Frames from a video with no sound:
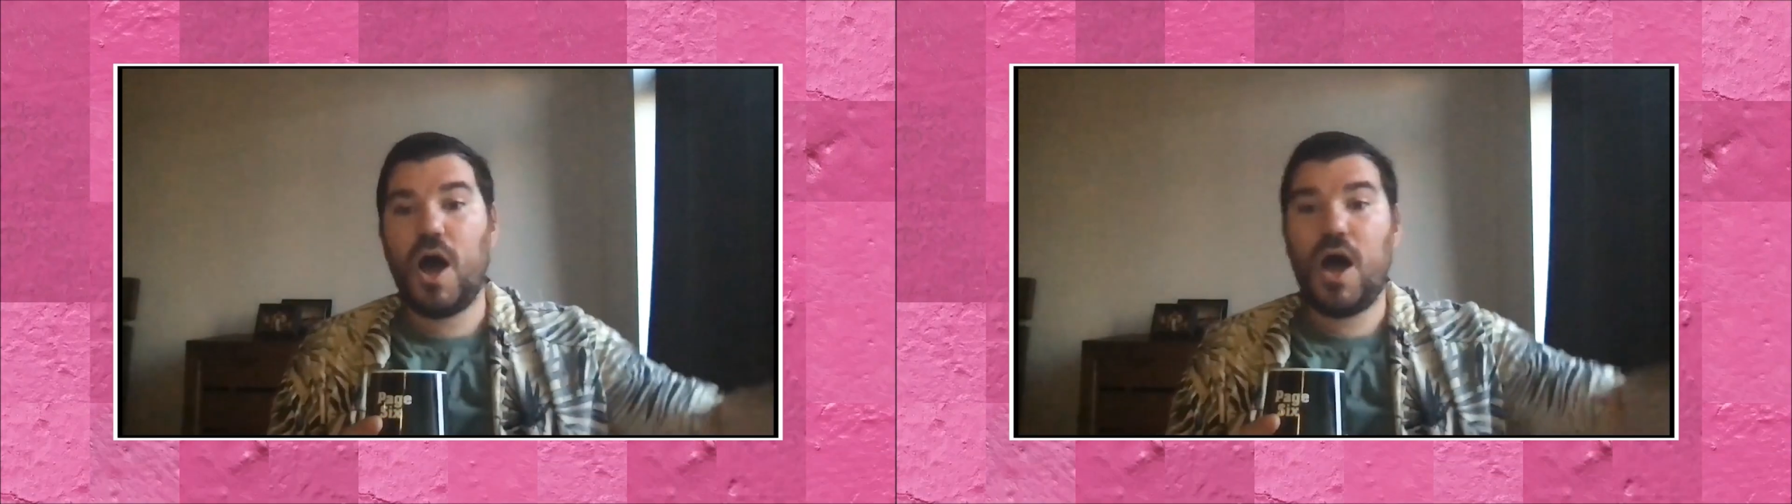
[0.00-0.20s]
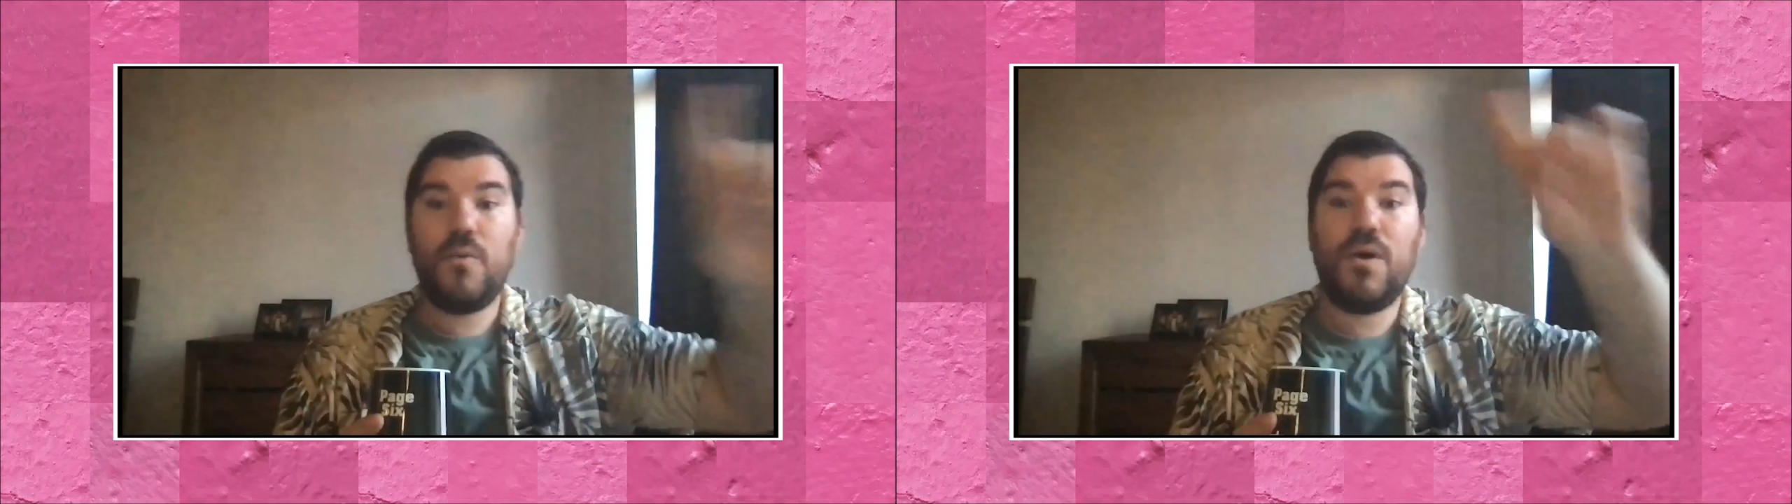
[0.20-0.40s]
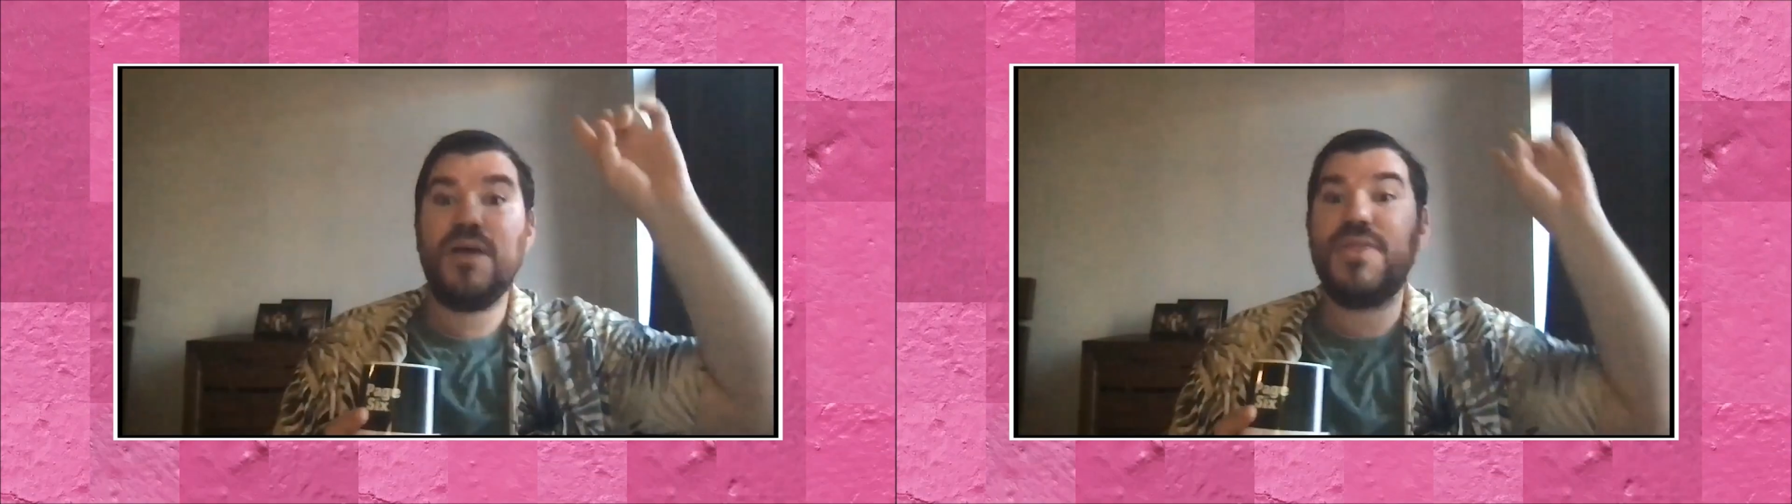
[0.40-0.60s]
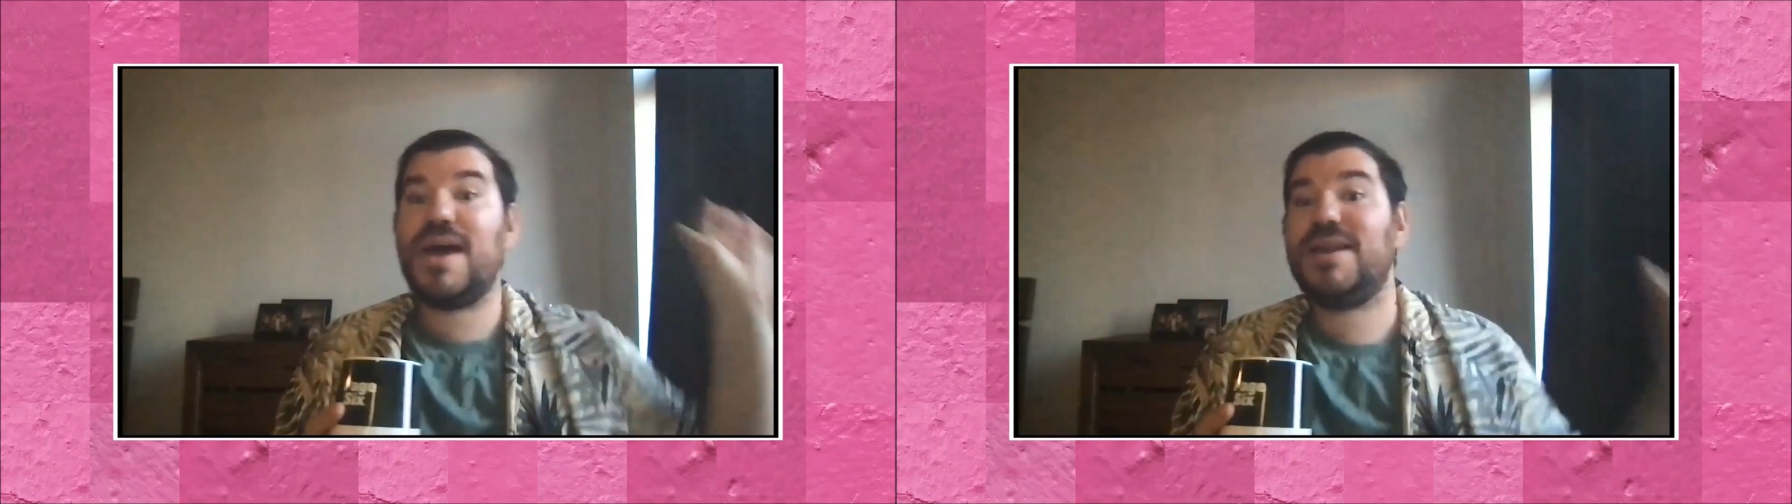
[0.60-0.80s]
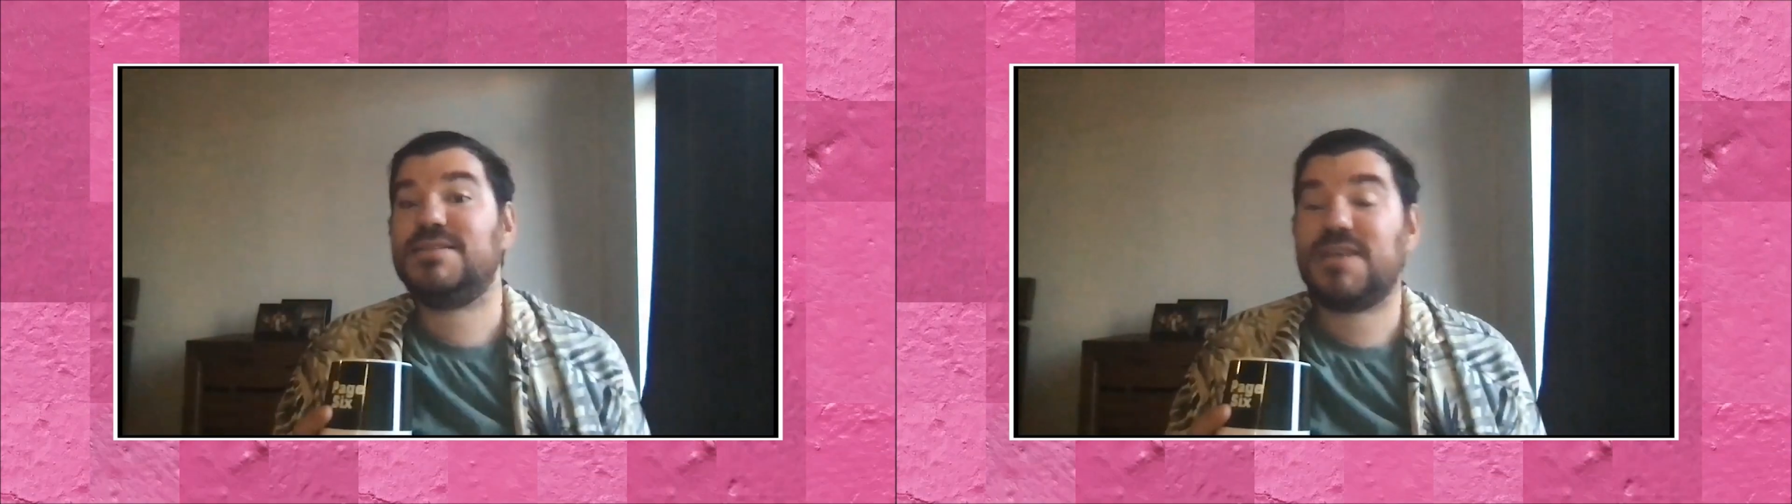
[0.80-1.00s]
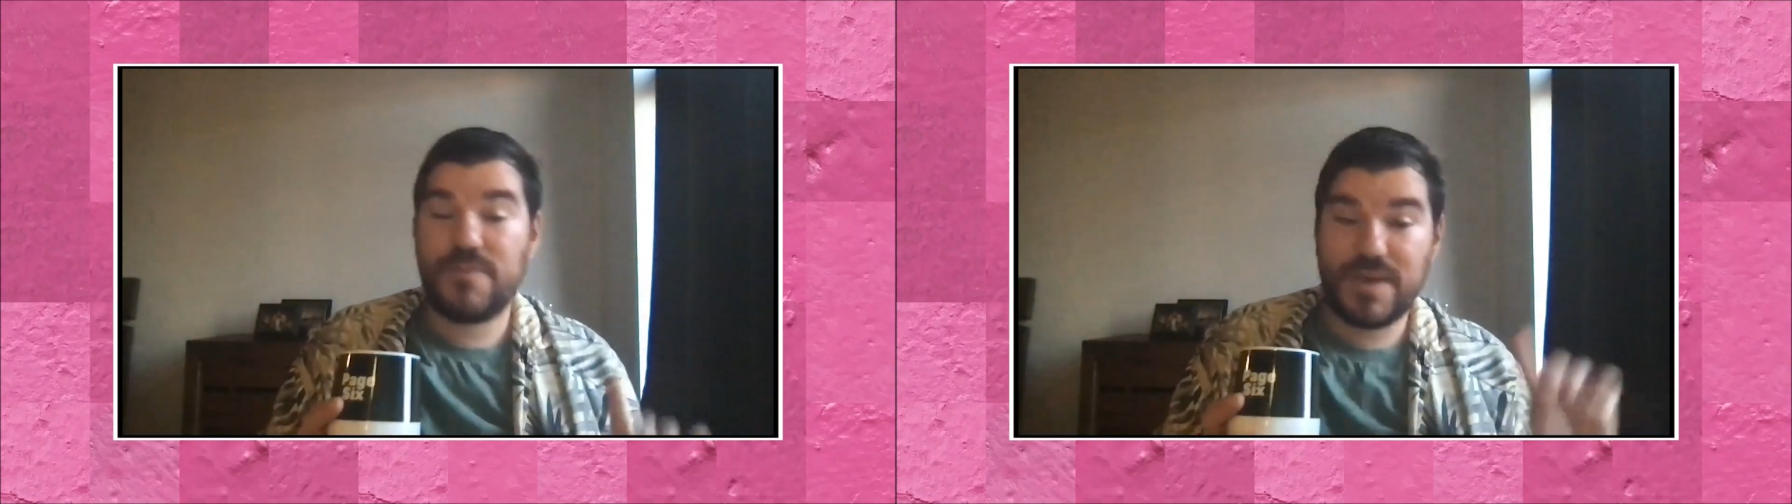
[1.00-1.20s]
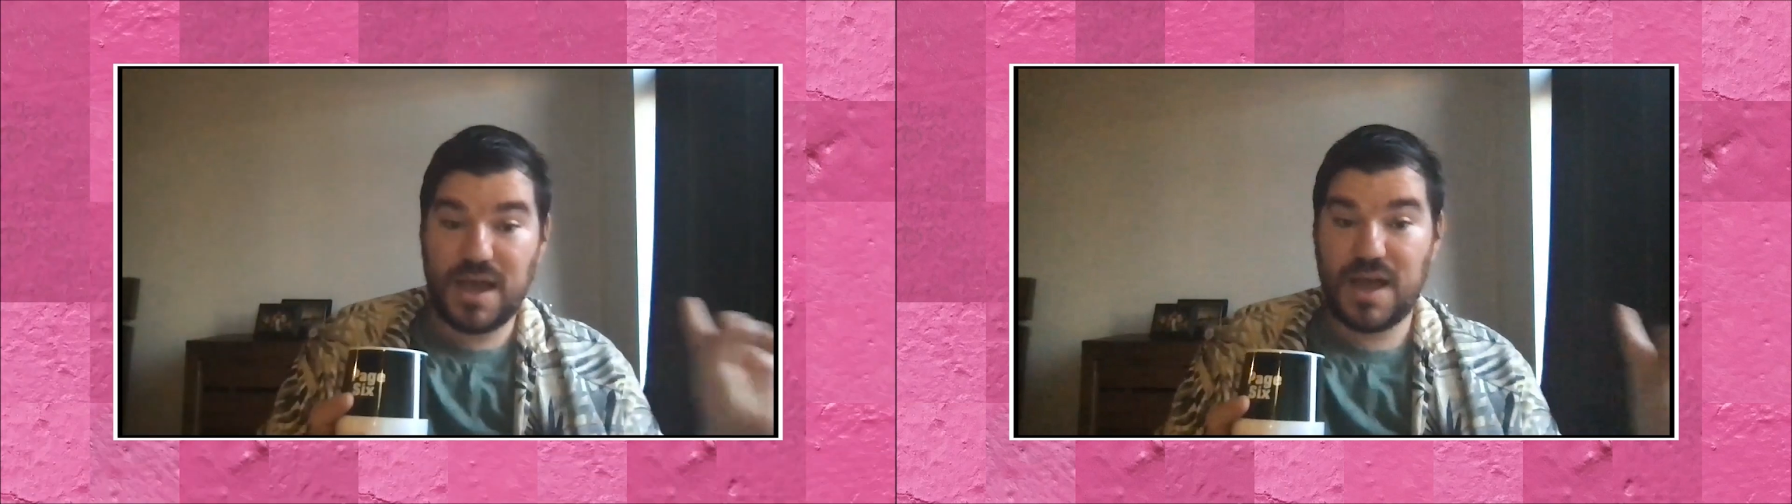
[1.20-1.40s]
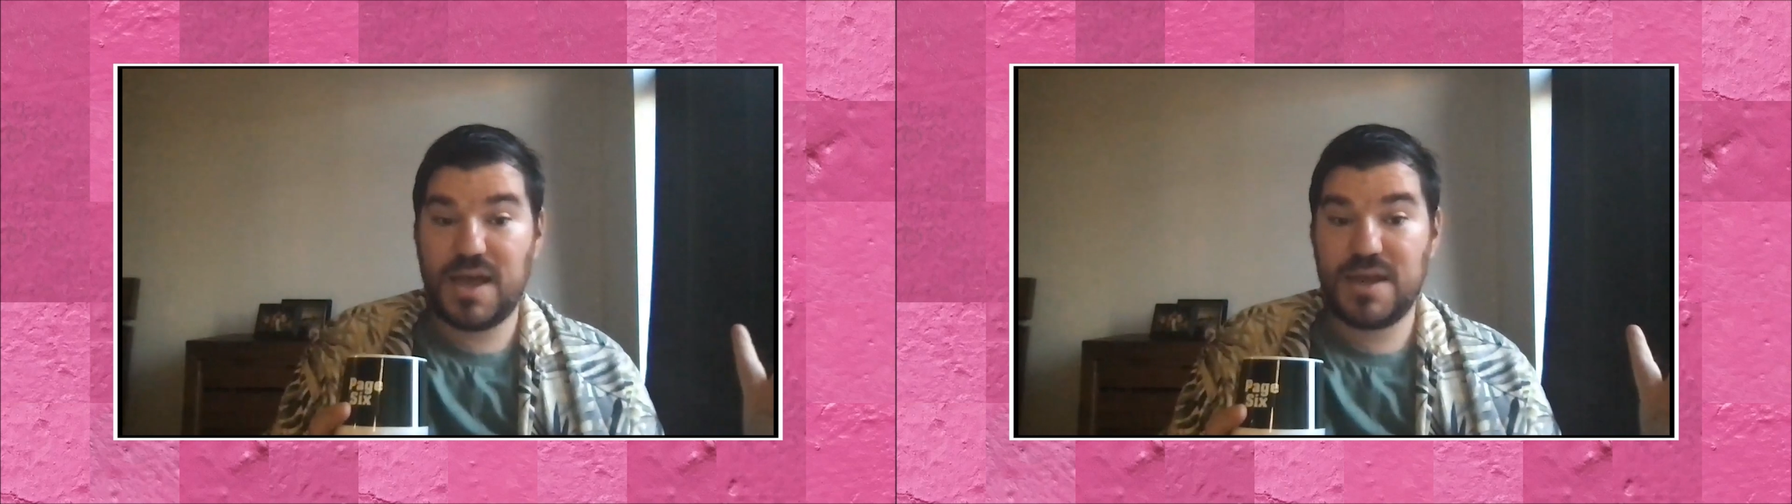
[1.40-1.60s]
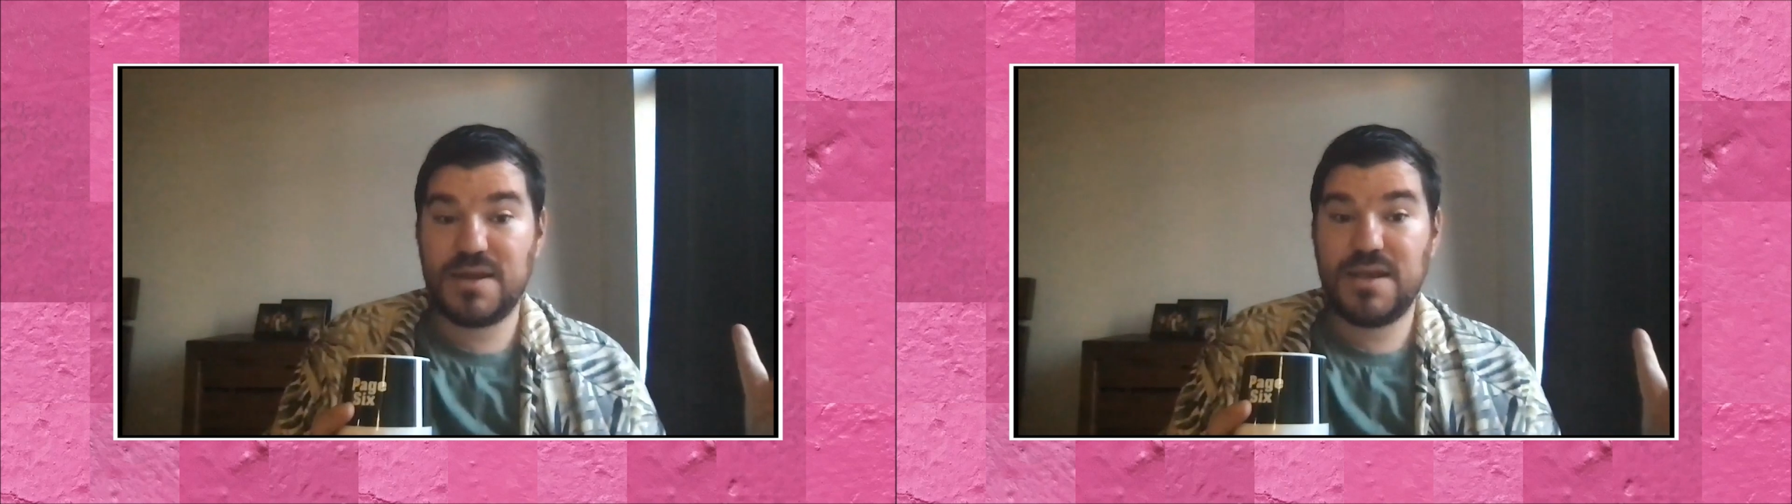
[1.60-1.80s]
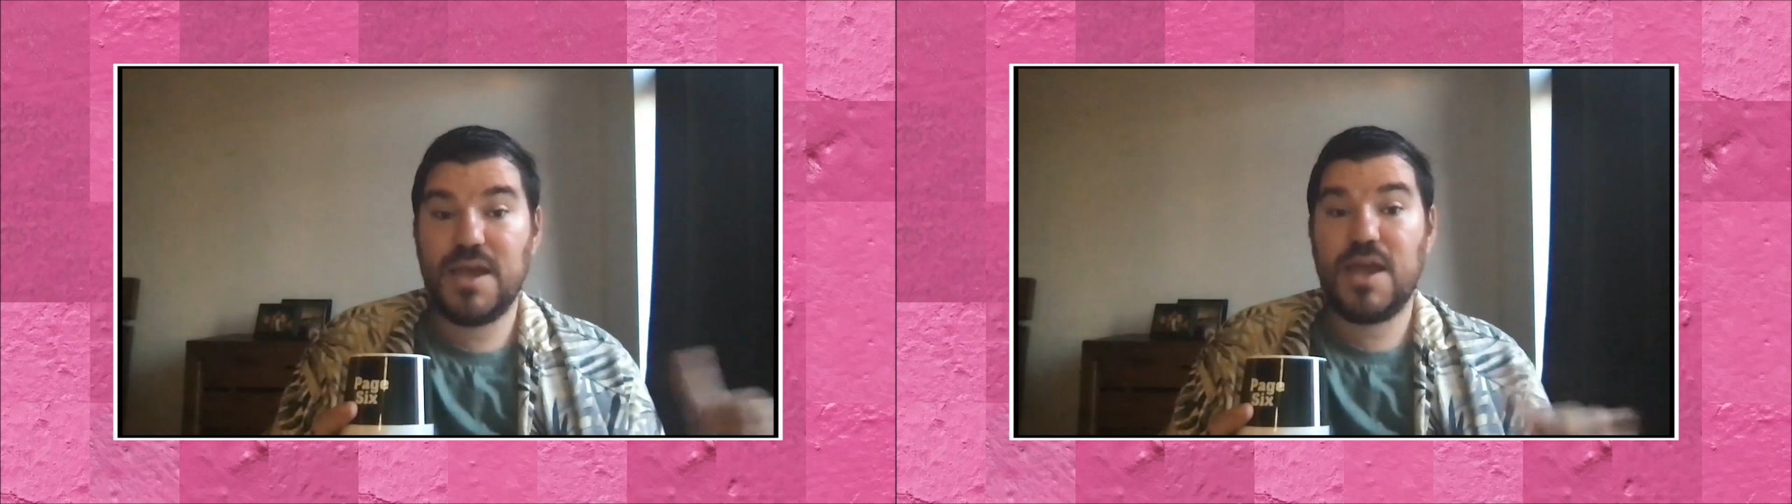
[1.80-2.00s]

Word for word: All while that is going on,